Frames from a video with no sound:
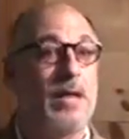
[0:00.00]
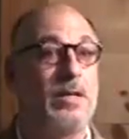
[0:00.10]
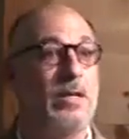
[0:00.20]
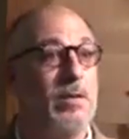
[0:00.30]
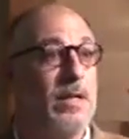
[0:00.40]

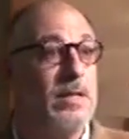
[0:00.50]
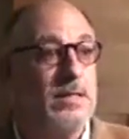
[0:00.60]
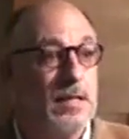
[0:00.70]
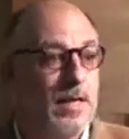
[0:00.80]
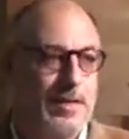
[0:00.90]
You know what
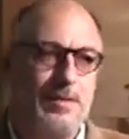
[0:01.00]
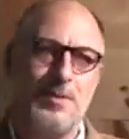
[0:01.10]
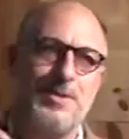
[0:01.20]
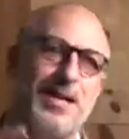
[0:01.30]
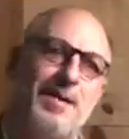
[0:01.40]
This is
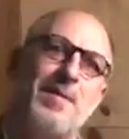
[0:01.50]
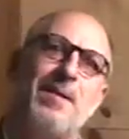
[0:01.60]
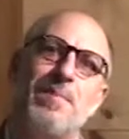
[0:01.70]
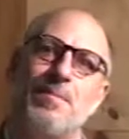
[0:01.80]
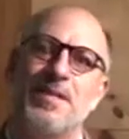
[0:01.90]
one time,
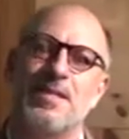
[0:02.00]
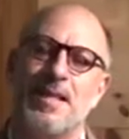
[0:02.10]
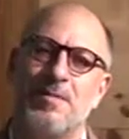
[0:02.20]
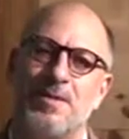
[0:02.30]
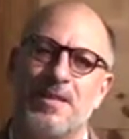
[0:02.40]
I remember this.
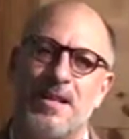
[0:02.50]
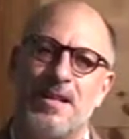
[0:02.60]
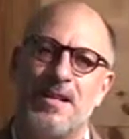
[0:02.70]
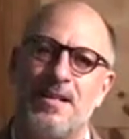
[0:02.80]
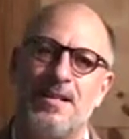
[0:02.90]
I was
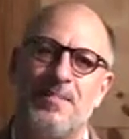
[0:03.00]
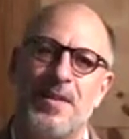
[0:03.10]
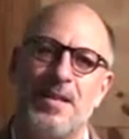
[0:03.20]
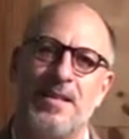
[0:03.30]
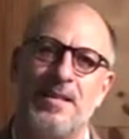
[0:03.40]

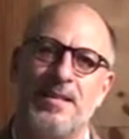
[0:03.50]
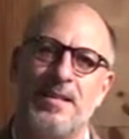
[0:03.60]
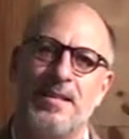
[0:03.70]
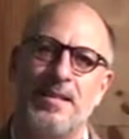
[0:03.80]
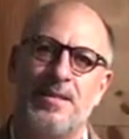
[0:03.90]
uh, in,
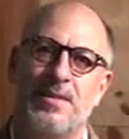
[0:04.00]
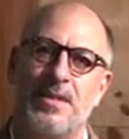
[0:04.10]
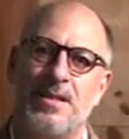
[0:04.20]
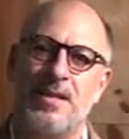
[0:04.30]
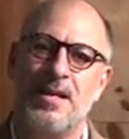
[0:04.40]
in North
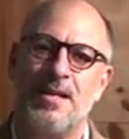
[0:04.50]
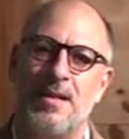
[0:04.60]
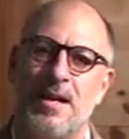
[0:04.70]
Carolina.